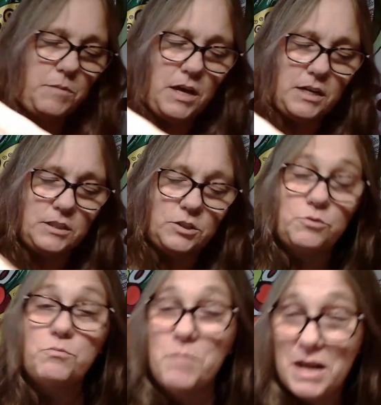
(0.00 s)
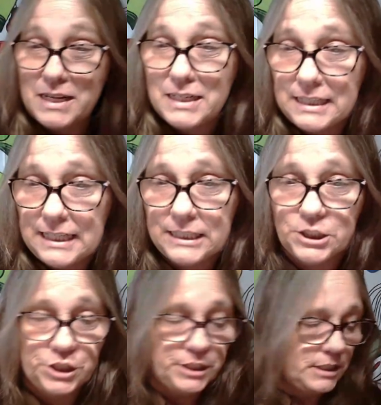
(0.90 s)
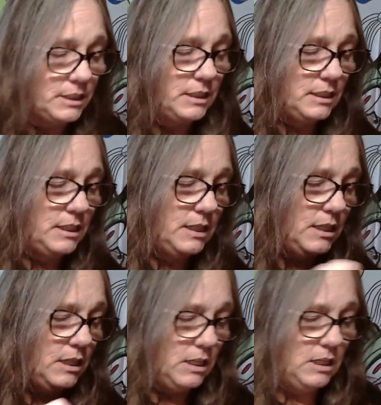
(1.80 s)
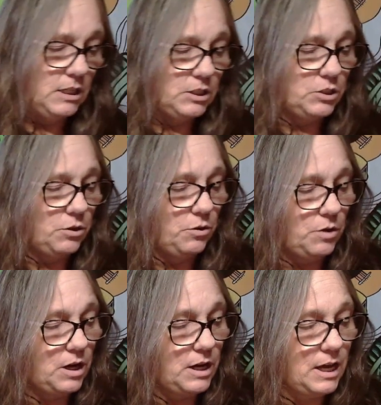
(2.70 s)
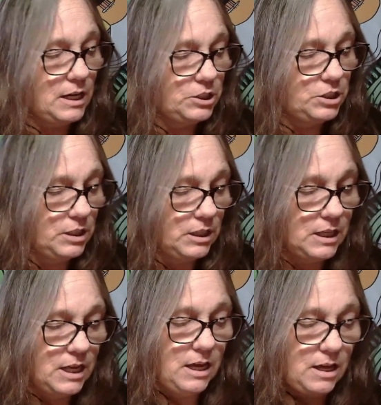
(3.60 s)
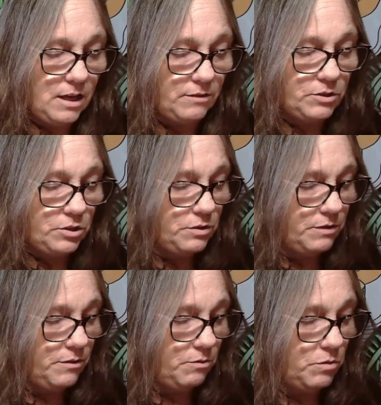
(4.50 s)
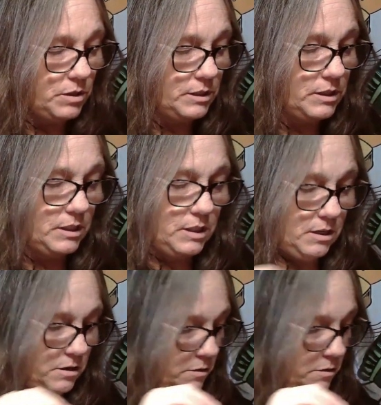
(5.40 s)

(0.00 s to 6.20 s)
adding to my collection. So I actually have two different ones in here.